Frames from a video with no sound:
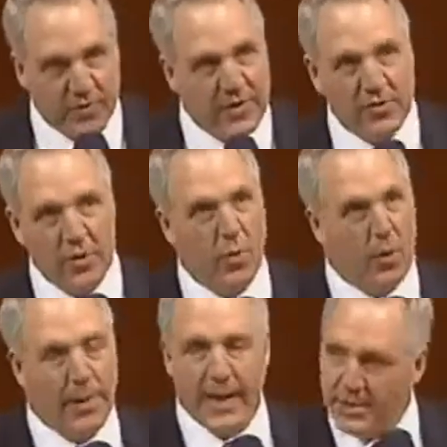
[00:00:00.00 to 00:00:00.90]
these are
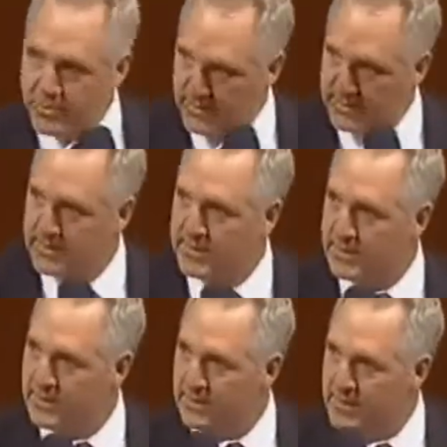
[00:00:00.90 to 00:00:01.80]
real patriots,
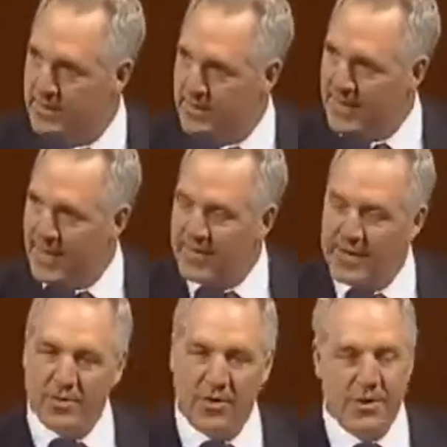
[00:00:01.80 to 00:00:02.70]
and
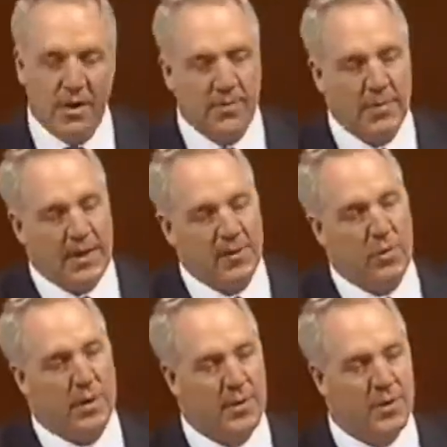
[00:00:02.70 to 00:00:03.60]
these are young men and
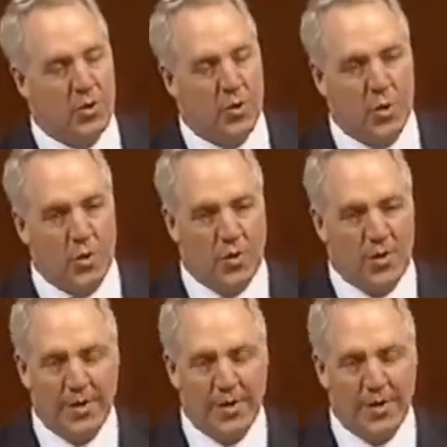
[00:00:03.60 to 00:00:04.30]
women who,